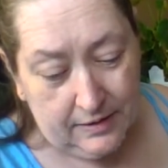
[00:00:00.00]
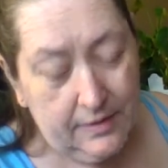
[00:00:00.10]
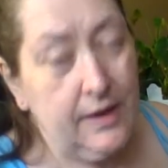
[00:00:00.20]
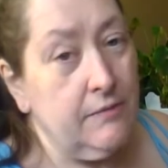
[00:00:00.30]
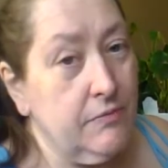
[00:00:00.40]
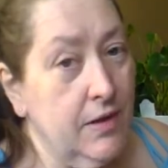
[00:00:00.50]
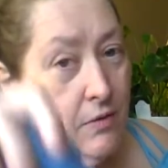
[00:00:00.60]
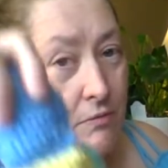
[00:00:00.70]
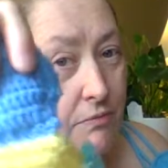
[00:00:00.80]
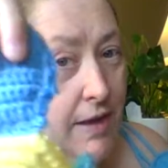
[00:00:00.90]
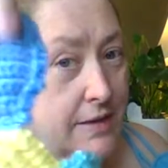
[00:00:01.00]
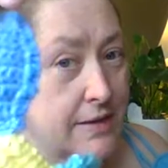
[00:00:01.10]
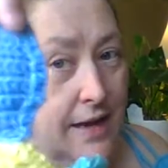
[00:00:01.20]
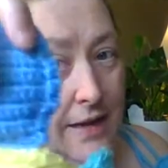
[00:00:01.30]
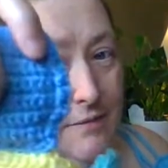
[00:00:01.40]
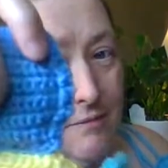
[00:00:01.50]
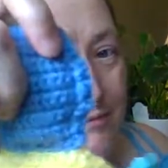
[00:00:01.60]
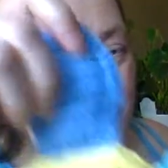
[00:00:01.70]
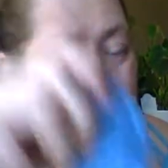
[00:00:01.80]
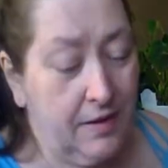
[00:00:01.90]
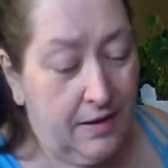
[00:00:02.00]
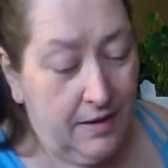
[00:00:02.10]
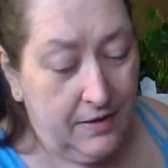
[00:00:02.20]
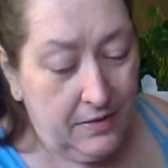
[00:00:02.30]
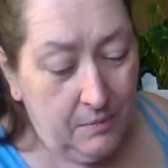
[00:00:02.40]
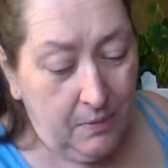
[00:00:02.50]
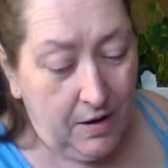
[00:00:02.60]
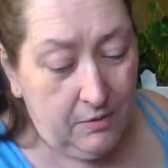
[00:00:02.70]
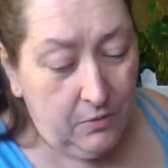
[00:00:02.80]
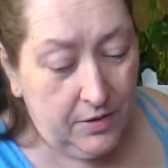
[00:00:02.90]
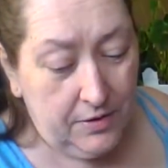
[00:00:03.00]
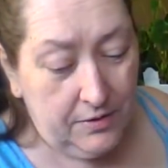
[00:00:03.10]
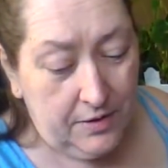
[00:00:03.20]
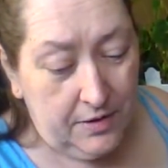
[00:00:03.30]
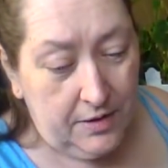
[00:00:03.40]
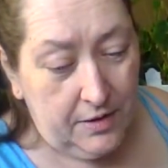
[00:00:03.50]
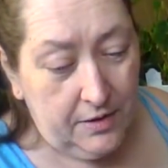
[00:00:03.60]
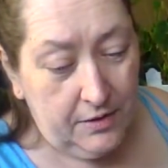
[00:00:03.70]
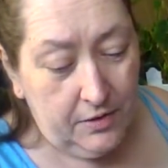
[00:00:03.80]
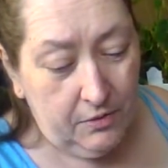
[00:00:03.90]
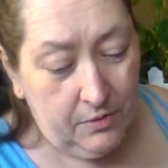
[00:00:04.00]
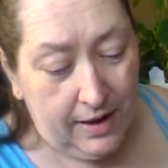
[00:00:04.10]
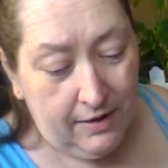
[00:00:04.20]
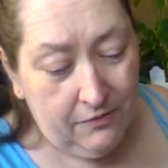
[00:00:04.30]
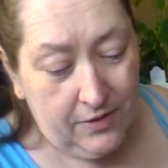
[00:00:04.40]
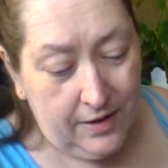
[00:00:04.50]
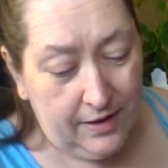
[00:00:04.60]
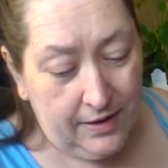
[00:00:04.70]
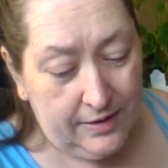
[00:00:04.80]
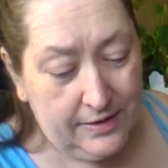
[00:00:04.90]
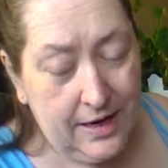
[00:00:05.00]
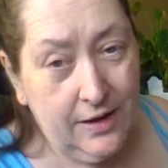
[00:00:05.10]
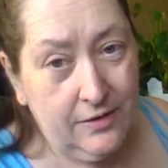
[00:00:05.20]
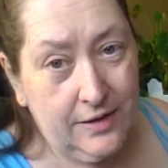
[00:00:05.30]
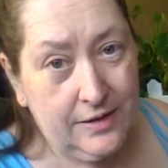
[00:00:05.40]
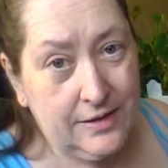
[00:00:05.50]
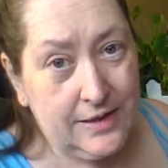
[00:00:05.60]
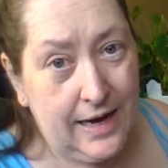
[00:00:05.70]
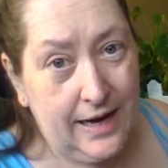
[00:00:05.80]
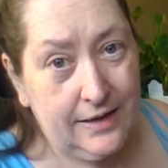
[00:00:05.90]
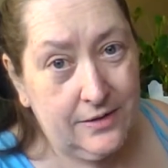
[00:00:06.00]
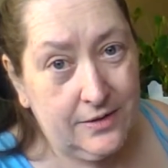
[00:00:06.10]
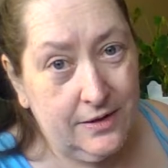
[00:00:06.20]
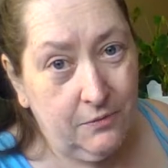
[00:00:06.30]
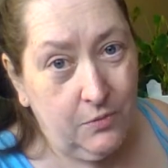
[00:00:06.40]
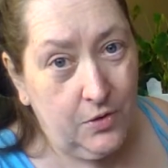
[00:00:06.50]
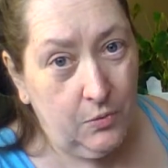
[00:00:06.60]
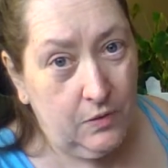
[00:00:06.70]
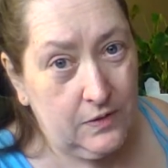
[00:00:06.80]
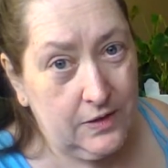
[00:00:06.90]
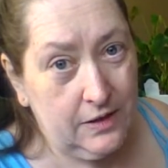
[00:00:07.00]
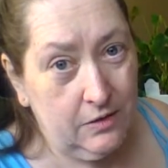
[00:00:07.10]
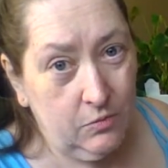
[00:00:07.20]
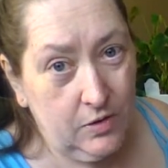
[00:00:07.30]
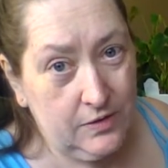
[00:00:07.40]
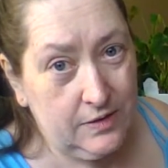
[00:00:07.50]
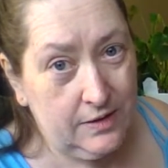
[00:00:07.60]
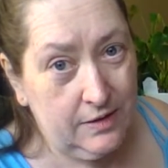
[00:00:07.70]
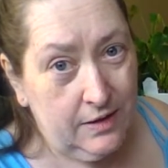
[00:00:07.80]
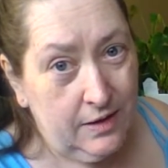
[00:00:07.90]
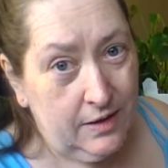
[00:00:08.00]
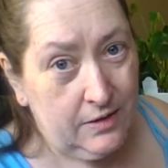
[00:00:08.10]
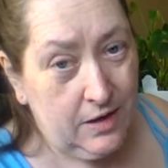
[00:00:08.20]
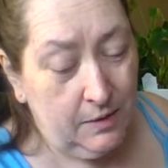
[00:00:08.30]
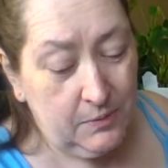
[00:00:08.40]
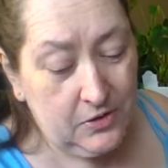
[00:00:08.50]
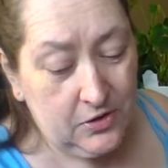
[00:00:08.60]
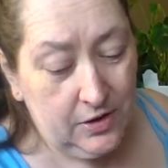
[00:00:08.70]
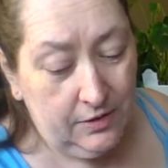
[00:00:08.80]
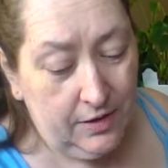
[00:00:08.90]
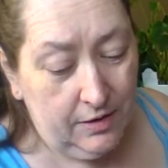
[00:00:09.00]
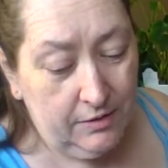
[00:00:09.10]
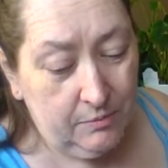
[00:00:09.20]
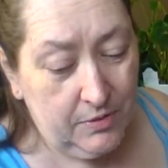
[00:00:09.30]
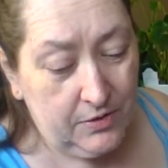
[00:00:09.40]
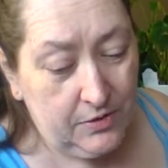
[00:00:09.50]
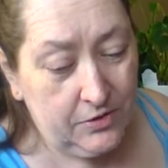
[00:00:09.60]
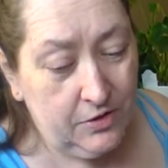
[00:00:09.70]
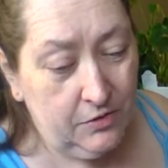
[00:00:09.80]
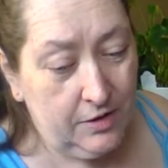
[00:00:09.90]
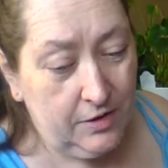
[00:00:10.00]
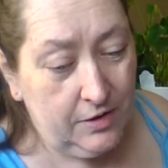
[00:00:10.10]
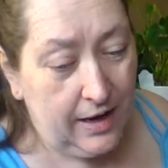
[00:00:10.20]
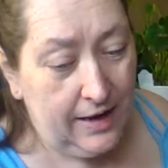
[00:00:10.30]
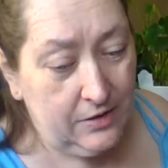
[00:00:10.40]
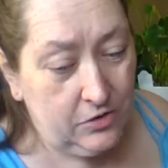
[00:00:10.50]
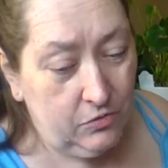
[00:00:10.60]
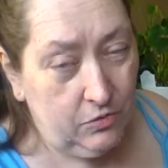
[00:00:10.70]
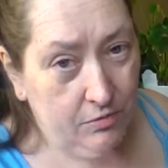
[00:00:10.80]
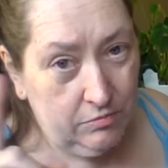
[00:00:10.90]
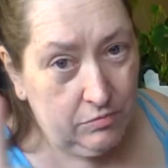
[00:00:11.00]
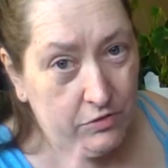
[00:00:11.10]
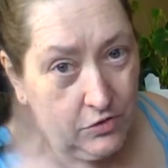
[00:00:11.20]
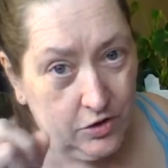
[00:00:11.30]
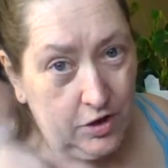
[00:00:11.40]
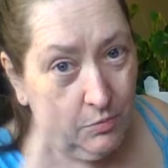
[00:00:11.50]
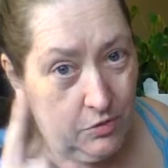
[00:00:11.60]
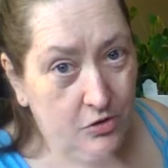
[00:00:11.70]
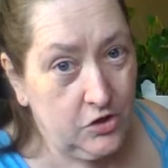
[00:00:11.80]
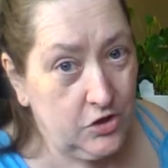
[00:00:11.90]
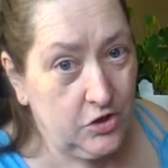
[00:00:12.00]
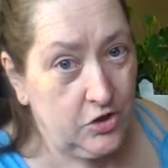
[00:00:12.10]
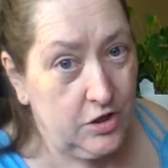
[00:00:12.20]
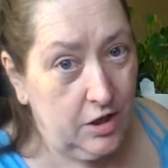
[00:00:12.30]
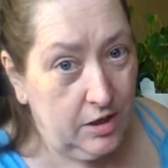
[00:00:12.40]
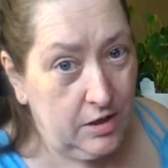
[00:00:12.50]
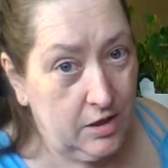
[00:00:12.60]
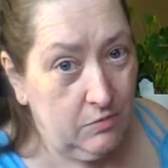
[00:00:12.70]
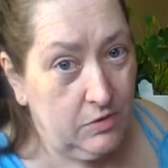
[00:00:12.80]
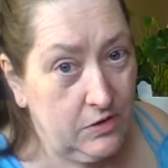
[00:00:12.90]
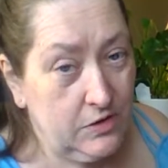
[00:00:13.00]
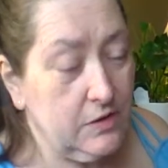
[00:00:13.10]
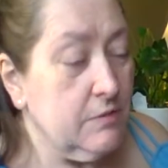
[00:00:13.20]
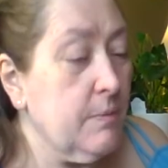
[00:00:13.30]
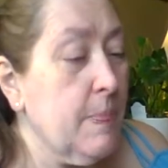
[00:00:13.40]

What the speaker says: Yeah, that side. The part where you have the tail ends tied and stuff, where you wouldn't see them once the top is shelled on, but so that the eyes are going upwards and not downwards.